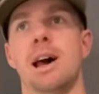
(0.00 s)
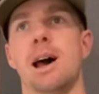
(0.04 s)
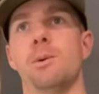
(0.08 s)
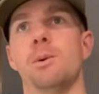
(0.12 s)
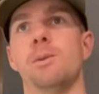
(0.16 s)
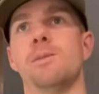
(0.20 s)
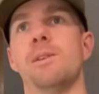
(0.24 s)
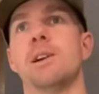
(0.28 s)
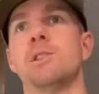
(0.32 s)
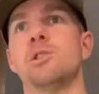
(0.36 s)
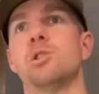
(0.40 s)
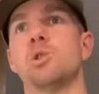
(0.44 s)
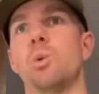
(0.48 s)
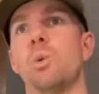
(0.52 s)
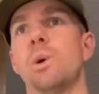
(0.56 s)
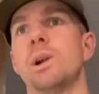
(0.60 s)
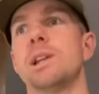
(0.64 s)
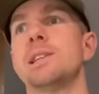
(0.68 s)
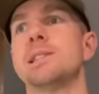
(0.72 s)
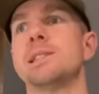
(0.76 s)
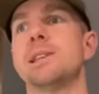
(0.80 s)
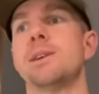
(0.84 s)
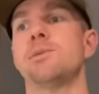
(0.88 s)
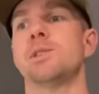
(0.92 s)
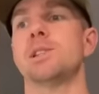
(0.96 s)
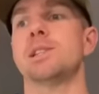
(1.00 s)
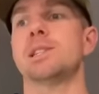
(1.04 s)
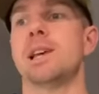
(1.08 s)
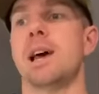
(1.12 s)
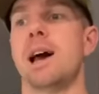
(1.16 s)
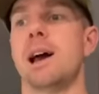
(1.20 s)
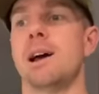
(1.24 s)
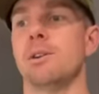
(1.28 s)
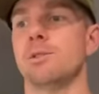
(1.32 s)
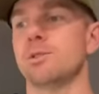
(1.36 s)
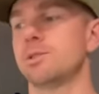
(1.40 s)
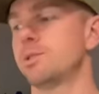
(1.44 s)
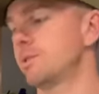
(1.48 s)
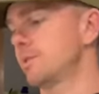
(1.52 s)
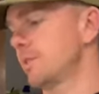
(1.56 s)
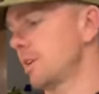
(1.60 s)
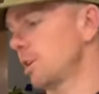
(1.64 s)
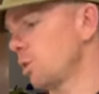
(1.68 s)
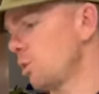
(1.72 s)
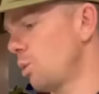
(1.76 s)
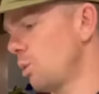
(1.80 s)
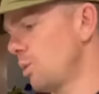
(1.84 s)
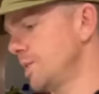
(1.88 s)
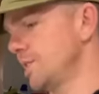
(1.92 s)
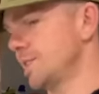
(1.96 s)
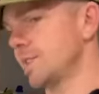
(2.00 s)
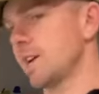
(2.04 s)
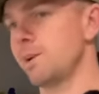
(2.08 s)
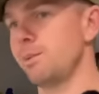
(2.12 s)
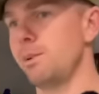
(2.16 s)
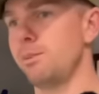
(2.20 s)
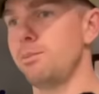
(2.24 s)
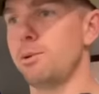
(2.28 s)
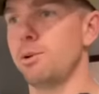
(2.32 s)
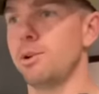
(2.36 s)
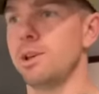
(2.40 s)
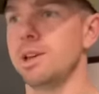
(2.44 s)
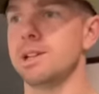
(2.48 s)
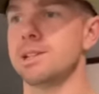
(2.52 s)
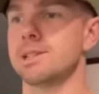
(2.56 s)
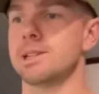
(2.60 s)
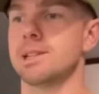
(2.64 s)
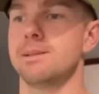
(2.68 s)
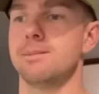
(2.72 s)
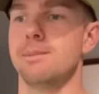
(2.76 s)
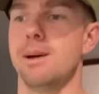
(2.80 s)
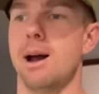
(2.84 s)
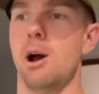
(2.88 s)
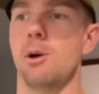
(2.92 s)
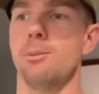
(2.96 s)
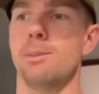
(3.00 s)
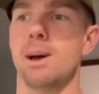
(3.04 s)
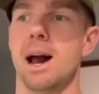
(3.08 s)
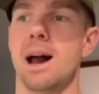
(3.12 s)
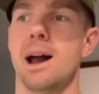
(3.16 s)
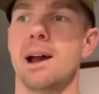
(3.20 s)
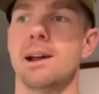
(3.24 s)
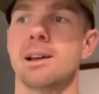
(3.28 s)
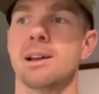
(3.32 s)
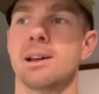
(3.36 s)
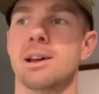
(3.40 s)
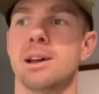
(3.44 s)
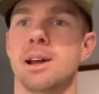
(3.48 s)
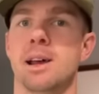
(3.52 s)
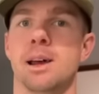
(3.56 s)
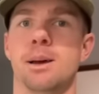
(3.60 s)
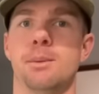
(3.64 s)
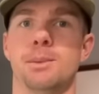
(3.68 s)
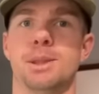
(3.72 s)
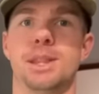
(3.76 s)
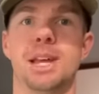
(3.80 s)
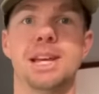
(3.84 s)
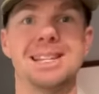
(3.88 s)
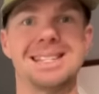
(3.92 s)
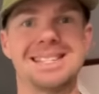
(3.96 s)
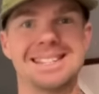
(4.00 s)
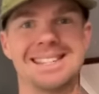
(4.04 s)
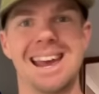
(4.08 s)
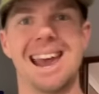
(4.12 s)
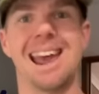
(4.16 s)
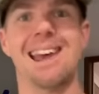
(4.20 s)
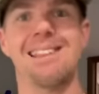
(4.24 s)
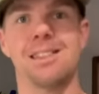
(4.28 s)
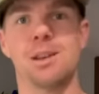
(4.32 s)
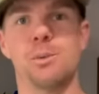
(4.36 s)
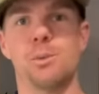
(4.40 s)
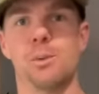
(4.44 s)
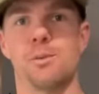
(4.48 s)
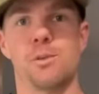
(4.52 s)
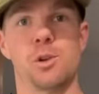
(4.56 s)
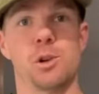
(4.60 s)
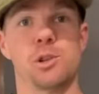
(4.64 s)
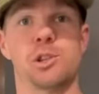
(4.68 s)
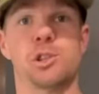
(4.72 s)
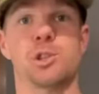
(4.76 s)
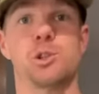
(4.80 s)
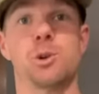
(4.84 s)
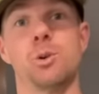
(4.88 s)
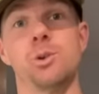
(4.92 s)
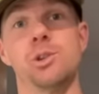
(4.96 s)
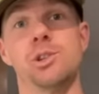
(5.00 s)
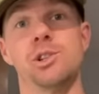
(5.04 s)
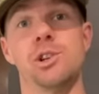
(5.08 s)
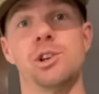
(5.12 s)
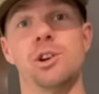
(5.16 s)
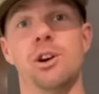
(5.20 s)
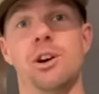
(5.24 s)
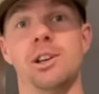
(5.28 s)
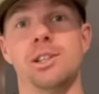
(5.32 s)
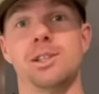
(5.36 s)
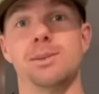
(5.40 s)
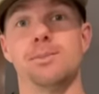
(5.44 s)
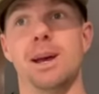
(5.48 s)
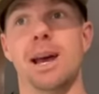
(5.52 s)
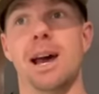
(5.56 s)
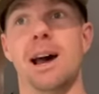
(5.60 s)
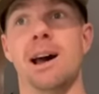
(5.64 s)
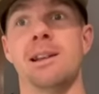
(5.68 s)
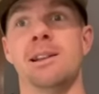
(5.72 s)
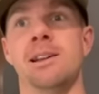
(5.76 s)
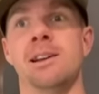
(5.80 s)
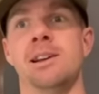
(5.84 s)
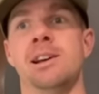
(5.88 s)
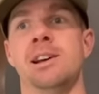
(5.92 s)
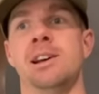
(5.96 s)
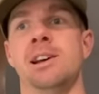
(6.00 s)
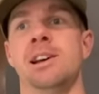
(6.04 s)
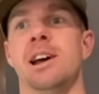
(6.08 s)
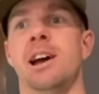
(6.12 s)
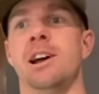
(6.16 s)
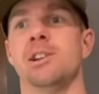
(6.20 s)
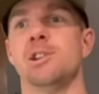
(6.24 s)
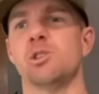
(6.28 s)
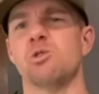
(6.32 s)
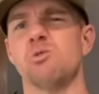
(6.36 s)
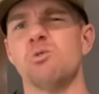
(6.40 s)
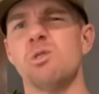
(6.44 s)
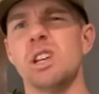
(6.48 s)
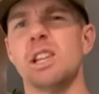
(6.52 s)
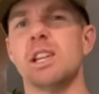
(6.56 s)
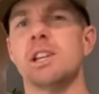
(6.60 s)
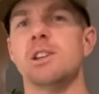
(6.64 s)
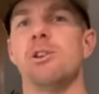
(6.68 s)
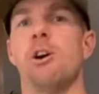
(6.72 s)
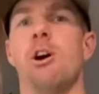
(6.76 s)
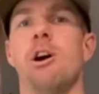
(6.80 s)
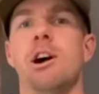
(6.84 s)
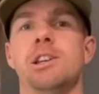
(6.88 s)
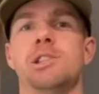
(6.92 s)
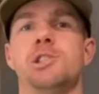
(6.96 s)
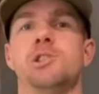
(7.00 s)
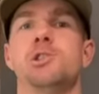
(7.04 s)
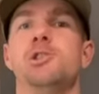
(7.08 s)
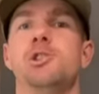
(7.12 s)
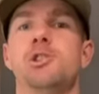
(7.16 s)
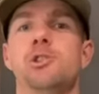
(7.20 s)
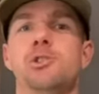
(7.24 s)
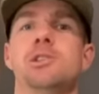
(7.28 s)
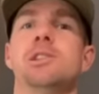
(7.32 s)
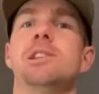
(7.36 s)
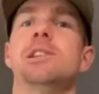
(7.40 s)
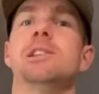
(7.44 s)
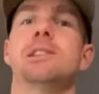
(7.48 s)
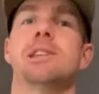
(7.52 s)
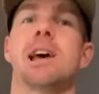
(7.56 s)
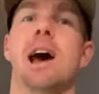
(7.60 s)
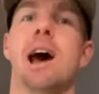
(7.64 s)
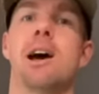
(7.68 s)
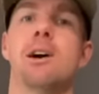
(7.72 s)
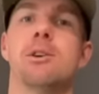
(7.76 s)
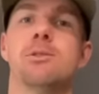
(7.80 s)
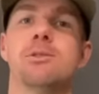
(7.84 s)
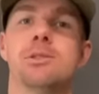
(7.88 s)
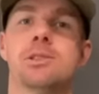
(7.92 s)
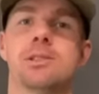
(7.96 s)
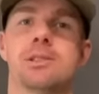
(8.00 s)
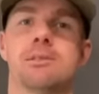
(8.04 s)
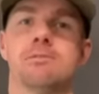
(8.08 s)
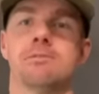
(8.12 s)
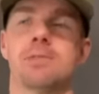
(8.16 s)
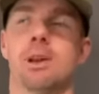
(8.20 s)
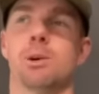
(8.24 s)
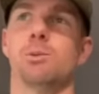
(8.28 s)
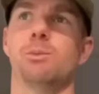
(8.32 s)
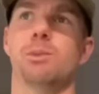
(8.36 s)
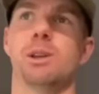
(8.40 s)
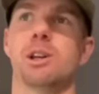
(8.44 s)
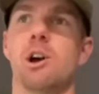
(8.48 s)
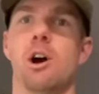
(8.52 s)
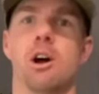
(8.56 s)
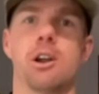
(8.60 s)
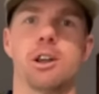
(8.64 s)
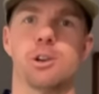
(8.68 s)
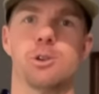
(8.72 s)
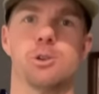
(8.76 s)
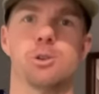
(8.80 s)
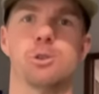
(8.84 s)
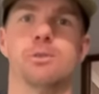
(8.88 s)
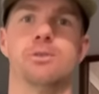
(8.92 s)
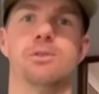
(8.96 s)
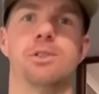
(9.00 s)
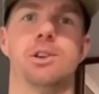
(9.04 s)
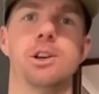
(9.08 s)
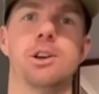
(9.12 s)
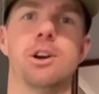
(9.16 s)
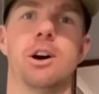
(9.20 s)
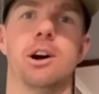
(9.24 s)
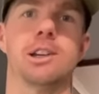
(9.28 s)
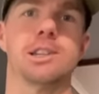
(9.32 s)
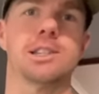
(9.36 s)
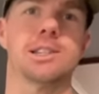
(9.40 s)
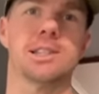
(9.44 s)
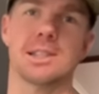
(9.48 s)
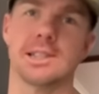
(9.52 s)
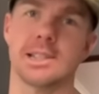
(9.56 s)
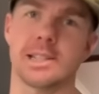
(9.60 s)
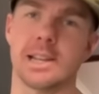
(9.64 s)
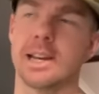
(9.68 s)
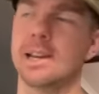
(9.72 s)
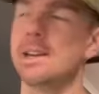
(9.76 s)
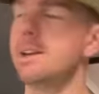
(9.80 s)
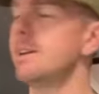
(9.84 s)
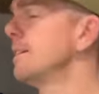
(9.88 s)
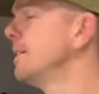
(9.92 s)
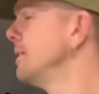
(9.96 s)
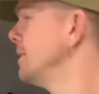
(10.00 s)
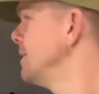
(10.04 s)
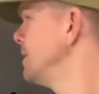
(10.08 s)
We've had 27 sales that Courtney's going to be putting into the mailbag, but these 10 that we've got to talk to you guys about are just really nice, juicy sales that will be kind of cool for you guys to see.